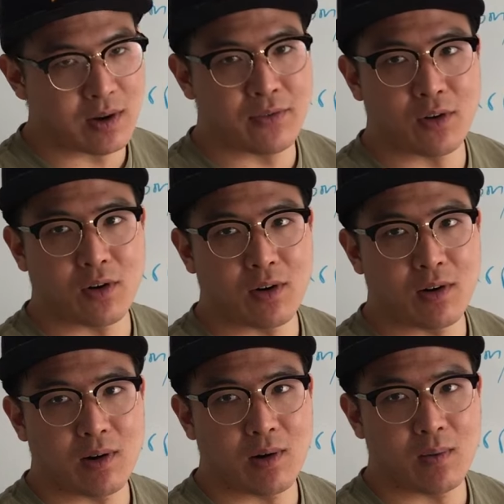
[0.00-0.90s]

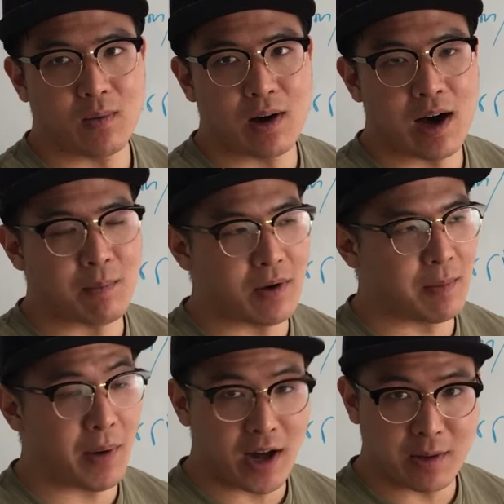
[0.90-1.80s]
Well, I'm
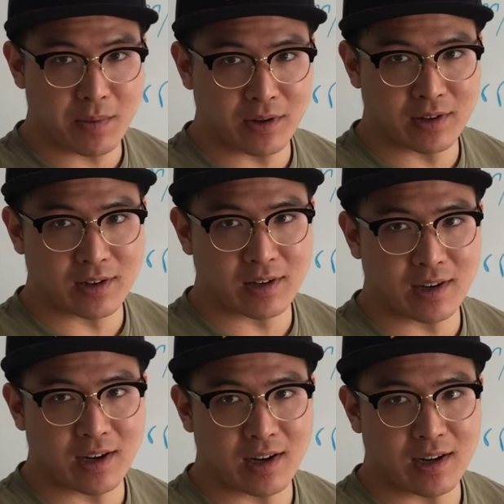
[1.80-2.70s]
a bodybuilder